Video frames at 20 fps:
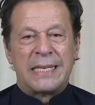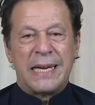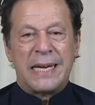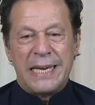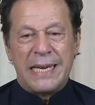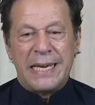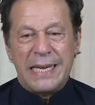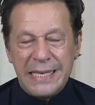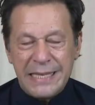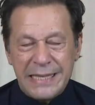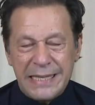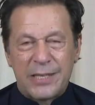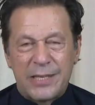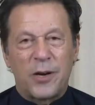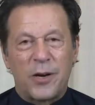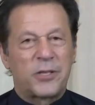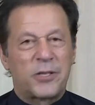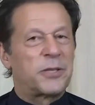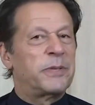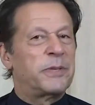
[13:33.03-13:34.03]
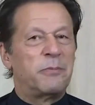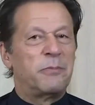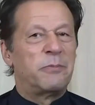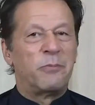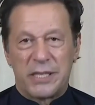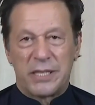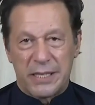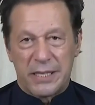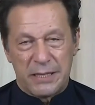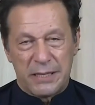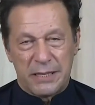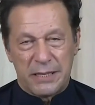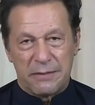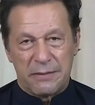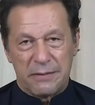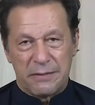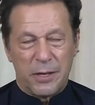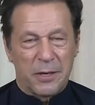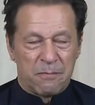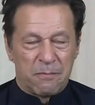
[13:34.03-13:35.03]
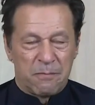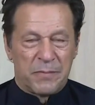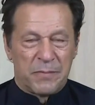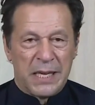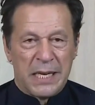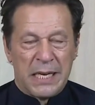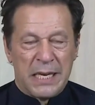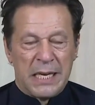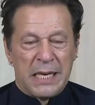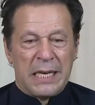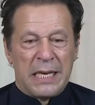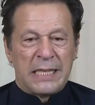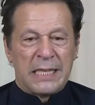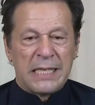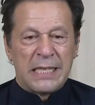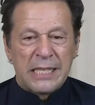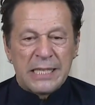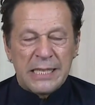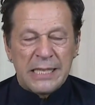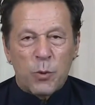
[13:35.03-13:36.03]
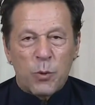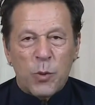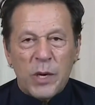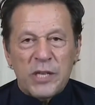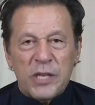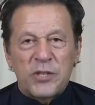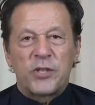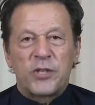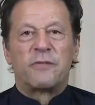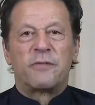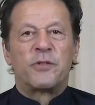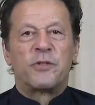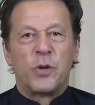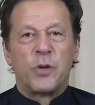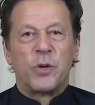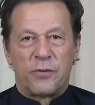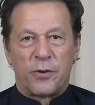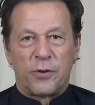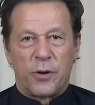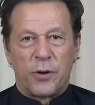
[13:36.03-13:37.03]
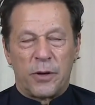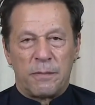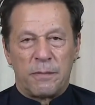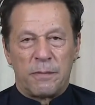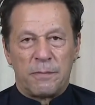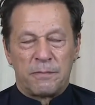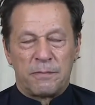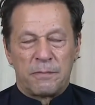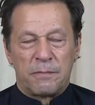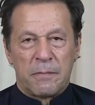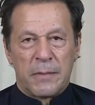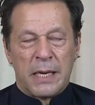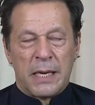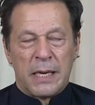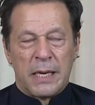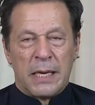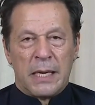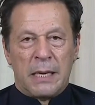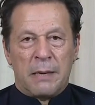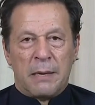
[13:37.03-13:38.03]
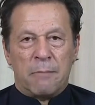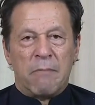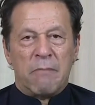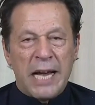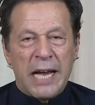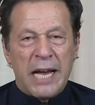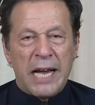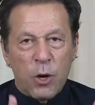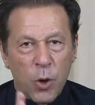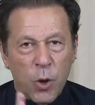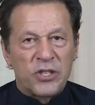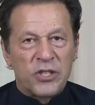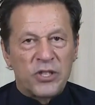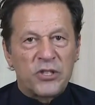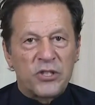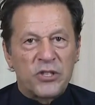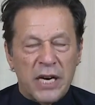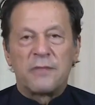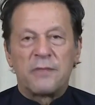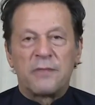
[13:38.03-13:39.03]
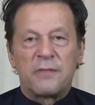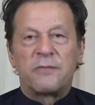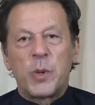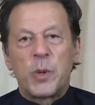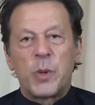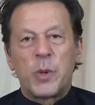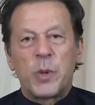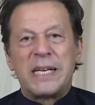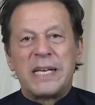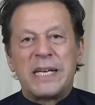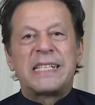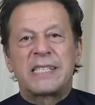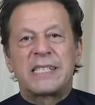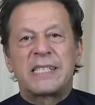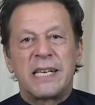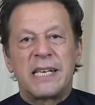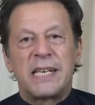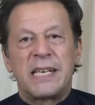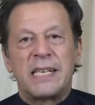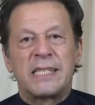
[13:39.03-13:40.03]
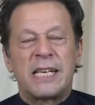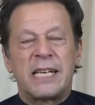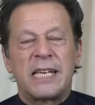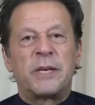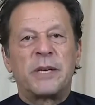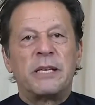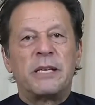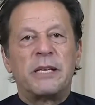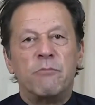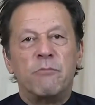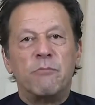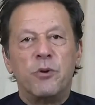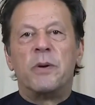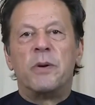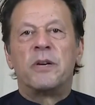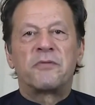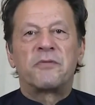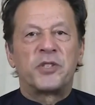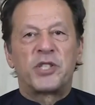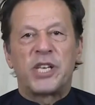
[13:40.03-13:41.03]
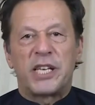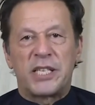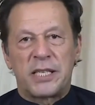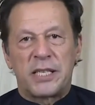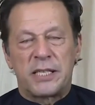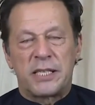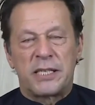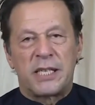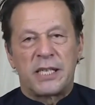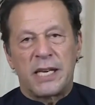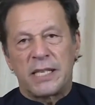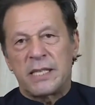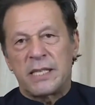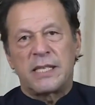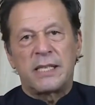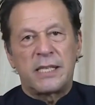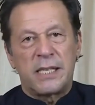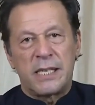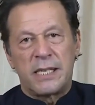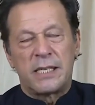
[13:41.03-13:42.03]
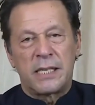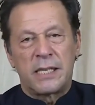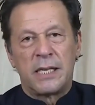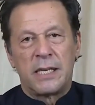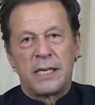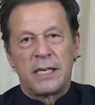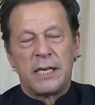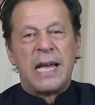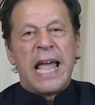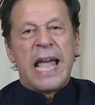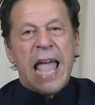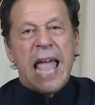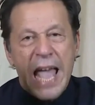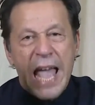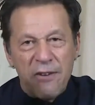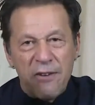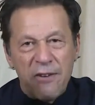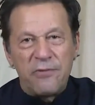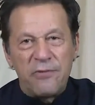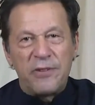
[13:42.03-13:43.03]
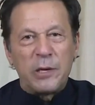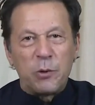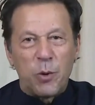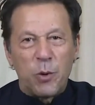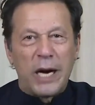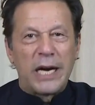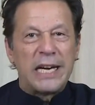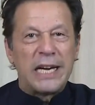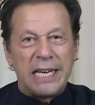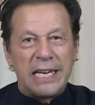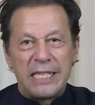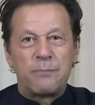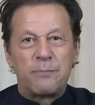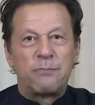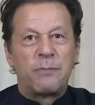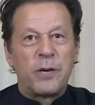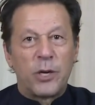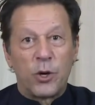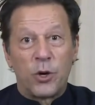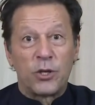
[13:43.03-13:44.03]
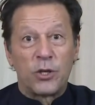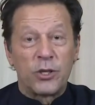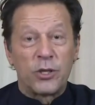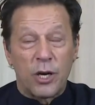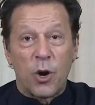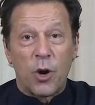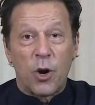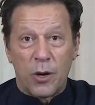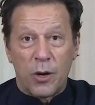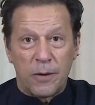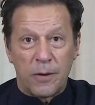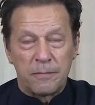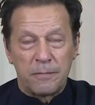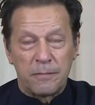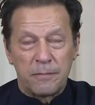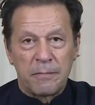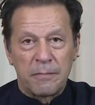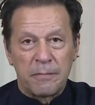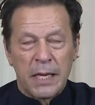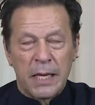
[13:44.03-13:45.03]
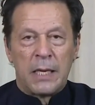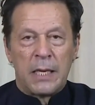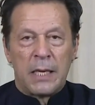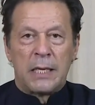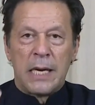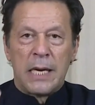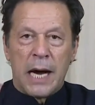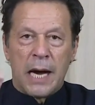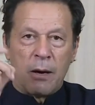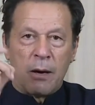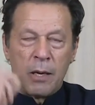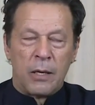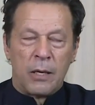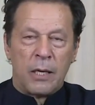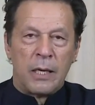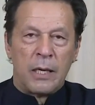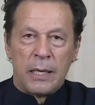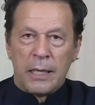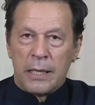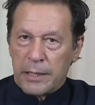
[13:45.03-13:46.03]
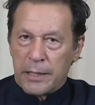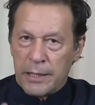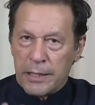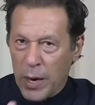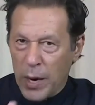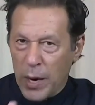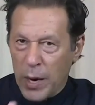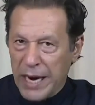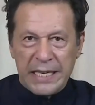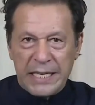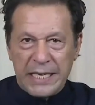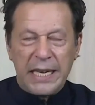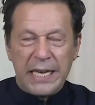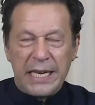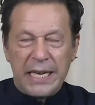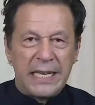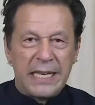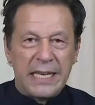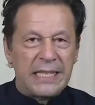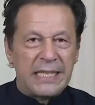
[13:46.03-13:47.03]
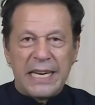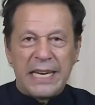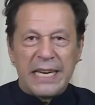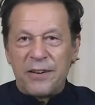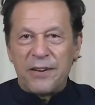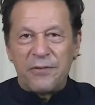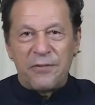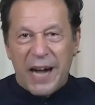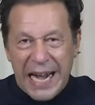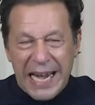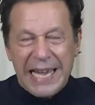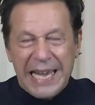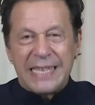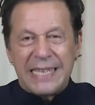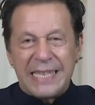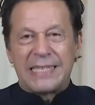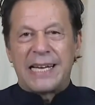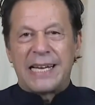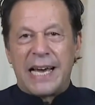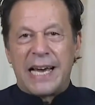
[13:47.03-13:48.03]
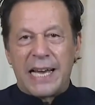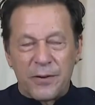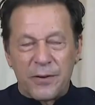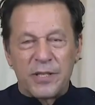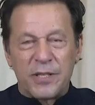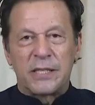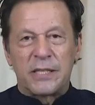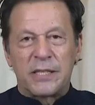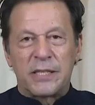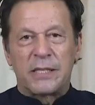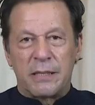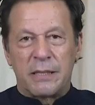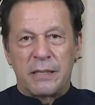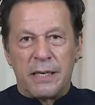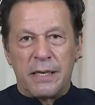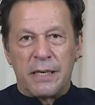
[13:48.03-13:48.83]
He's got to be more assertive. Look, this is a question of rule of law. My whole struggle for 26 years has been movement for justice. Justice is everyone is below the law. Now, quite clearly that if I, as the head of this